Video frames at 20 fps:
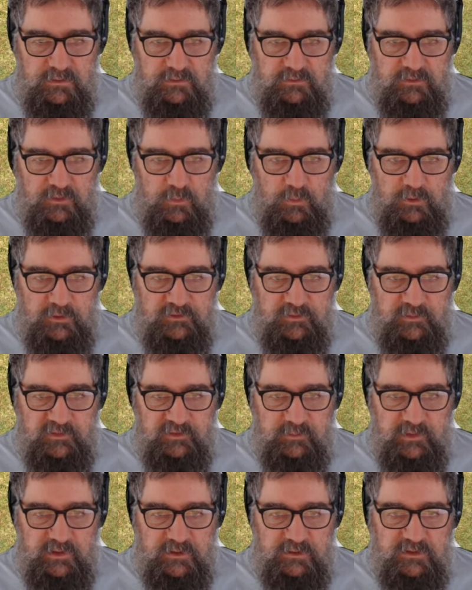Don't worry too
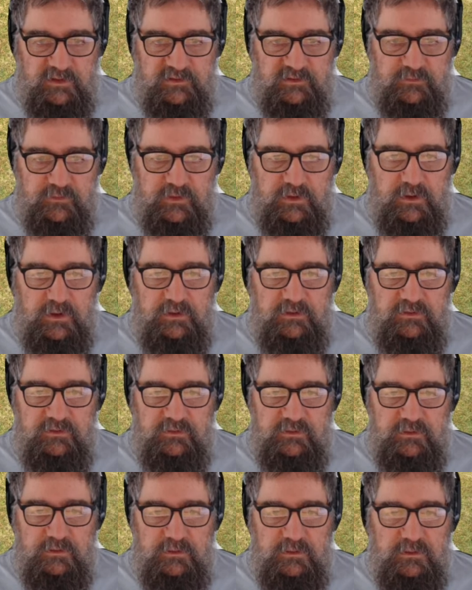much about the
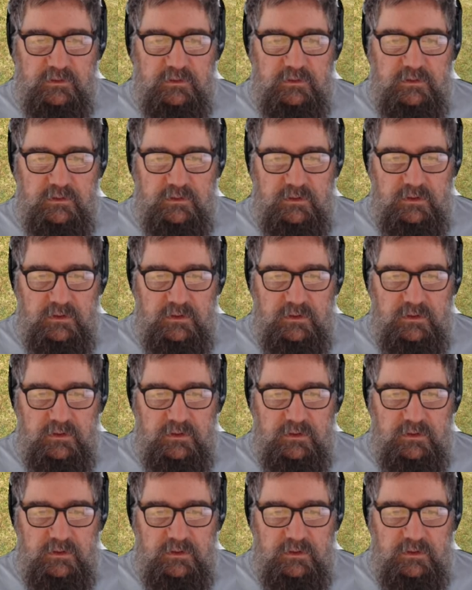classification.